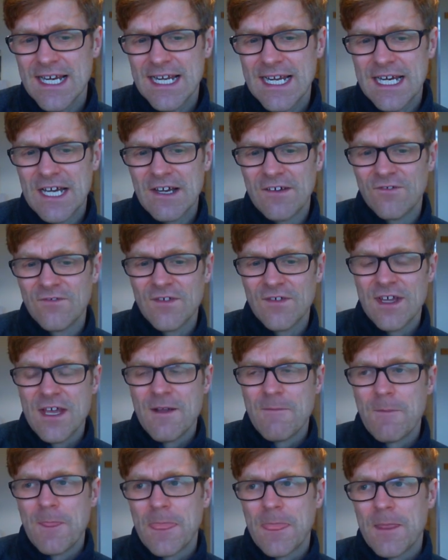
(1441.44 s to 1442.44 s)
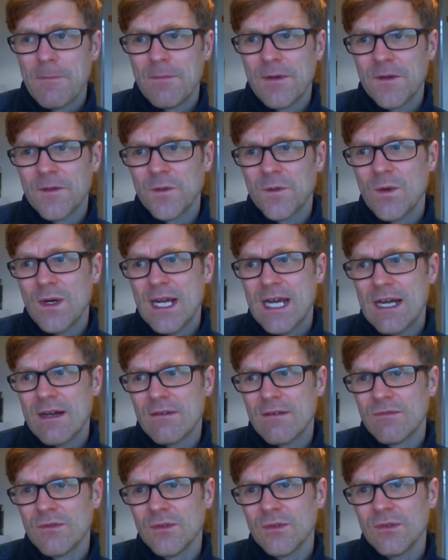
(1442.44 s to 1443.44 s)
enough
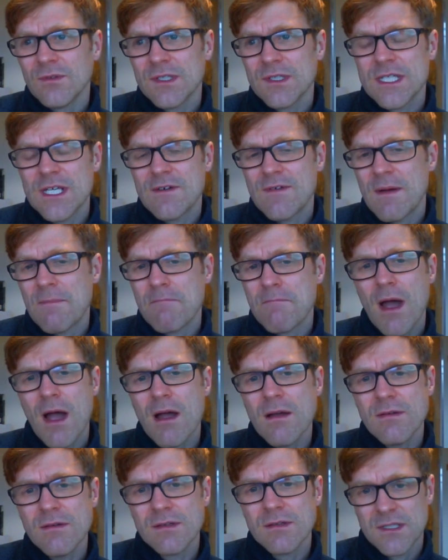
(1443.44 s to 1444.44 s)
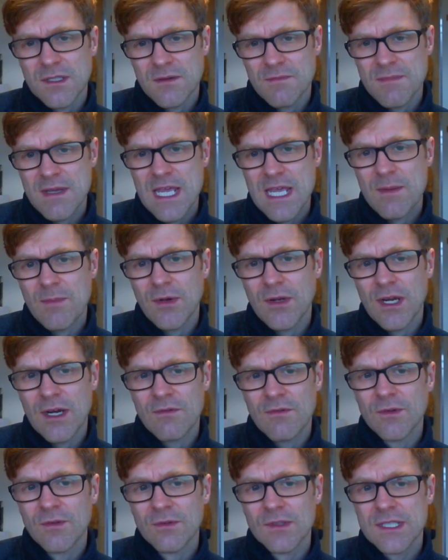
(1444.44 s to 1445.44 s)
between rules that are imposed on people
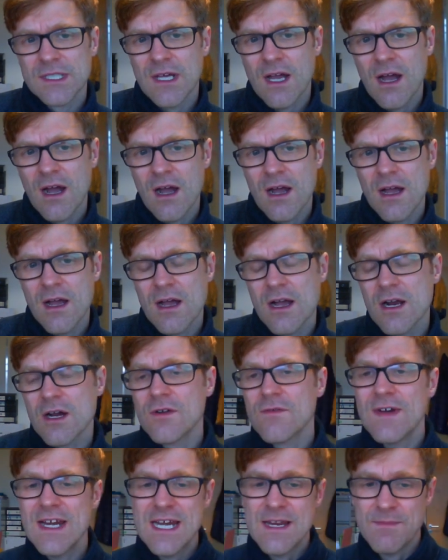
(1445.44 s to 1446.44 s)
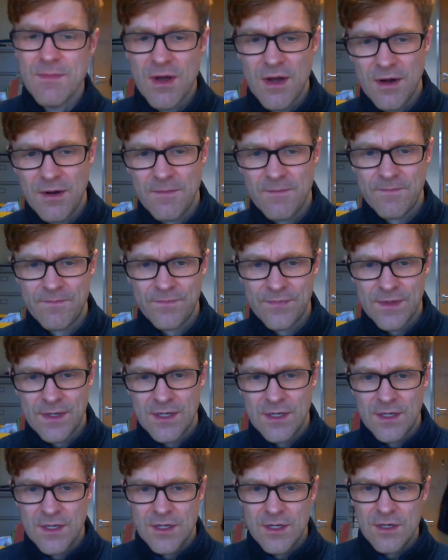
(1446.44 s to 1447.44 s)
and rules that are agreed upon.
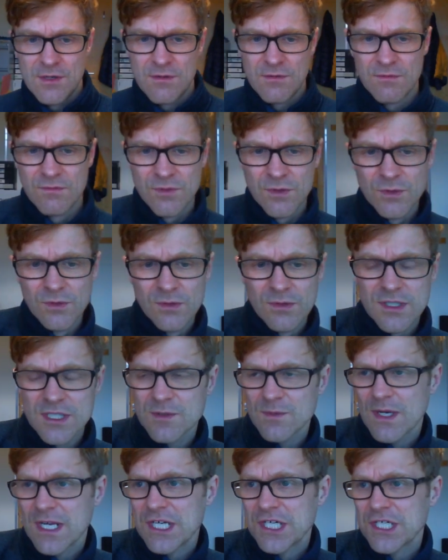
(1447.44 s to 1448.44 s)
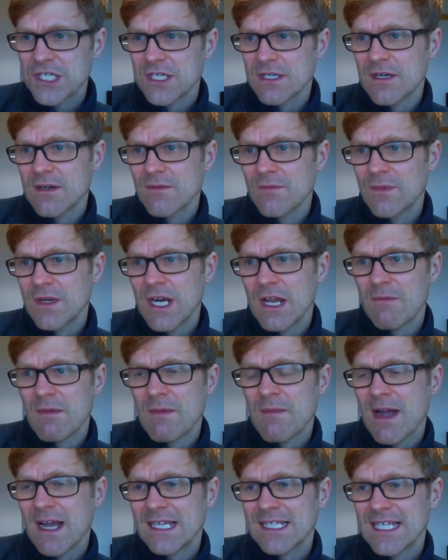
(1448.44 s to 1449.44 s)
Rules which, we
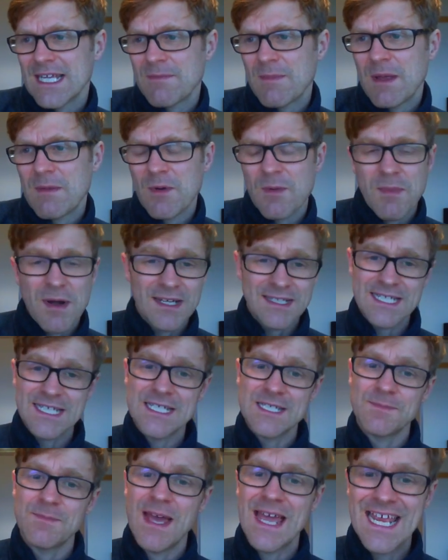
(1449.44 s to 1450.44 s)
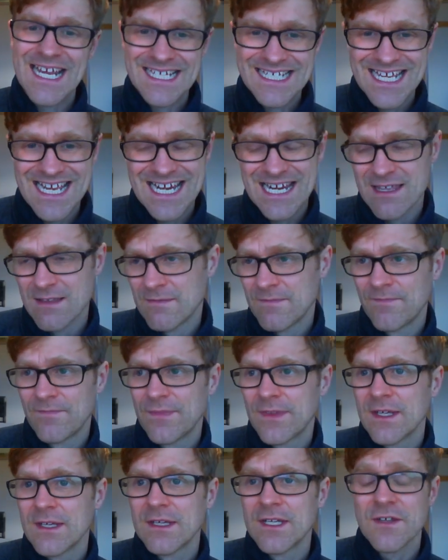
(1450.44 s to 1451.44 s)
might say people participate in
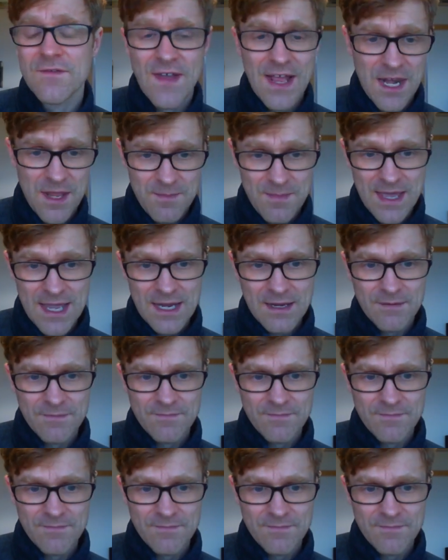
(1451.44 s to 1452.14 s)
developing,